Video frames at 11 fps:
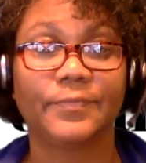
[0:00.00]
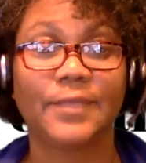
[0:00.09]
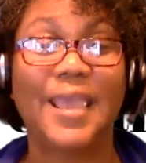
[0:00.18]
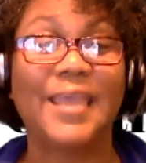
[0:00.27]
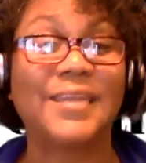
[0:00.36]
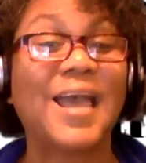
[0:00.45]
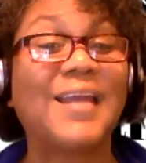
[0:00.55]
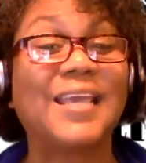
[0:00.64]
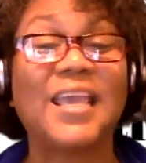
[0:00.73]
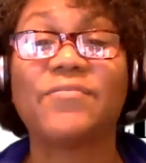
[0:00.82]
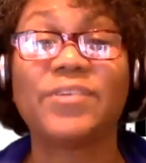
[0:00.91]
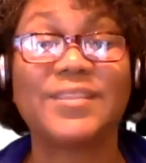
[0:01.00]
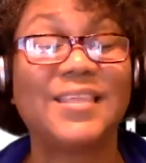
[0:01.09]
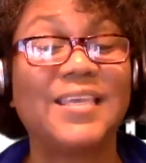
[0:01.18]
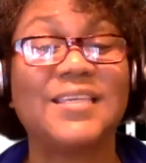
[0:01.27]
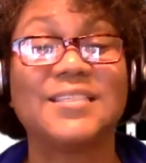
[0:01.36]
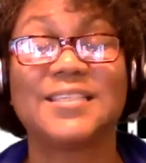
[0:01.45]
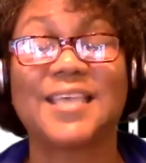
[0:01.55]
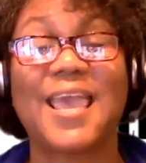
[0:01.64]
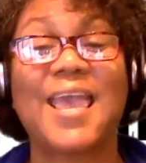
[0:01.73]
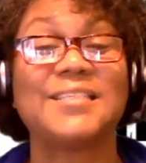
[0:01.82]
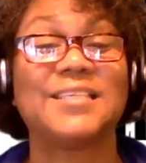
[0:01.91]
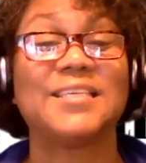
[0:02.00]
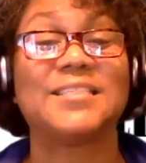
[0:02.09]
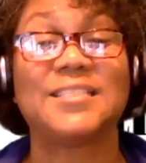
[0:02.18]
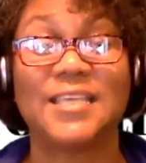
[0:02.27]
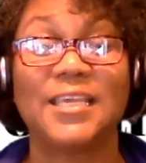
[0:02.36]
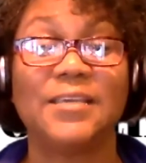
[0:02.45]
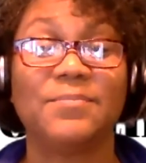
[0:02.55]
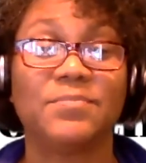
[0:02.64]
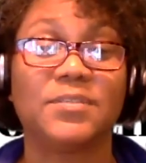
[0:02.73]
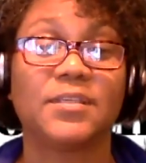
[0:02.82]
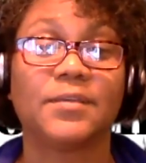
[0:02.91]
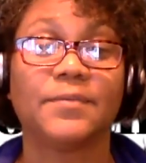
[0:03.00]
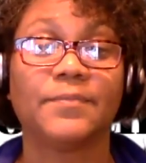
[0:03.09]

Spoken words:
And not everything is as it seems.